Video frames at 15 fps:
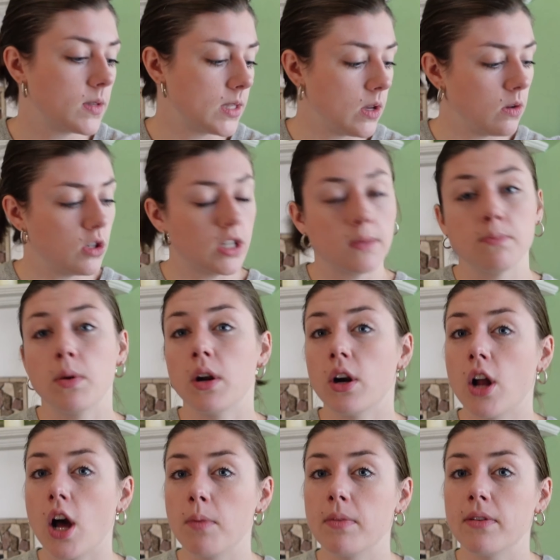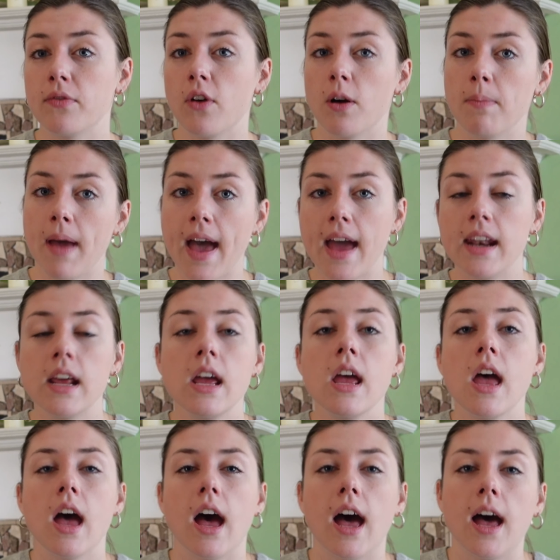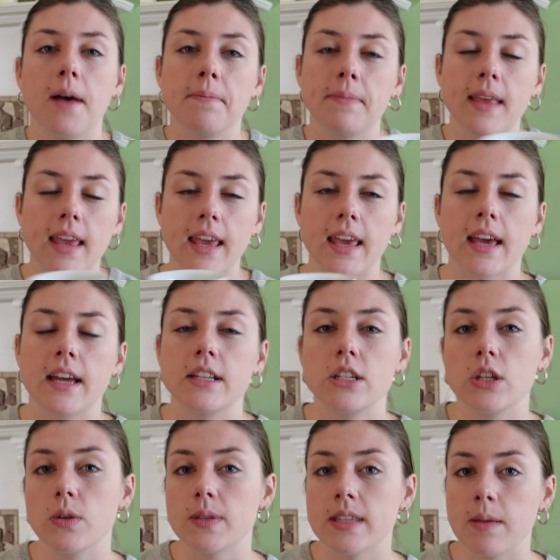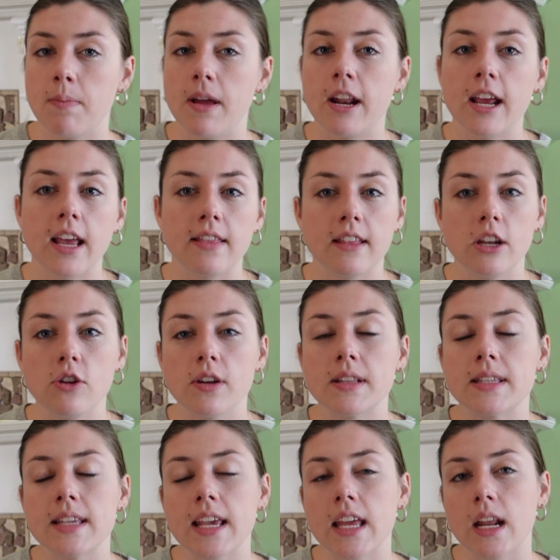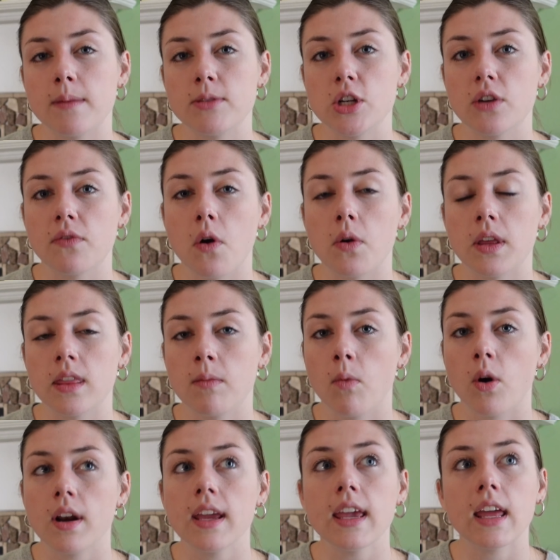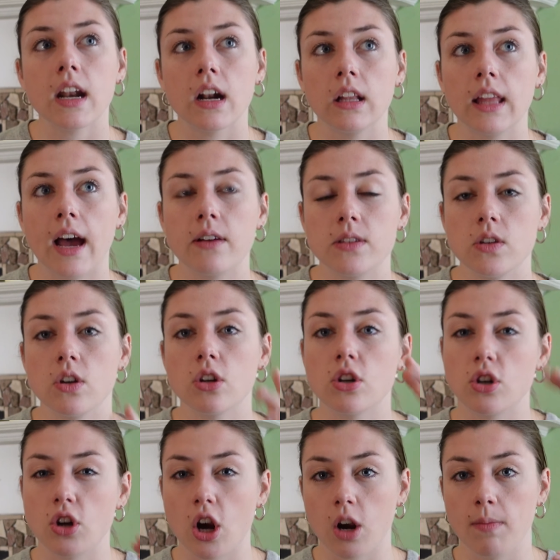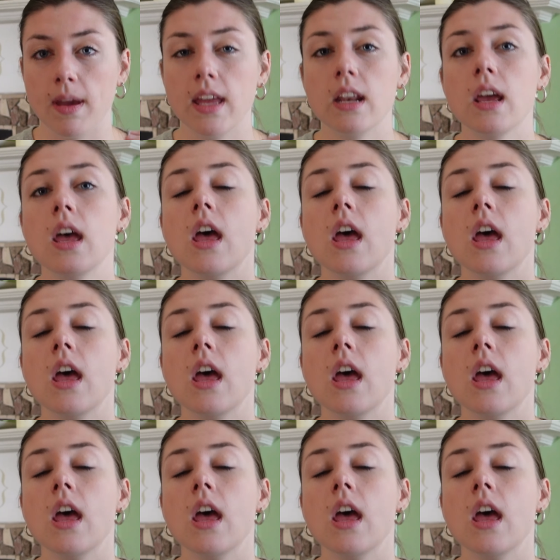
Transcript: So you just put it on before bed and you sleep in it, and then you can sync it up to your phone in the morning, and it allows you to determine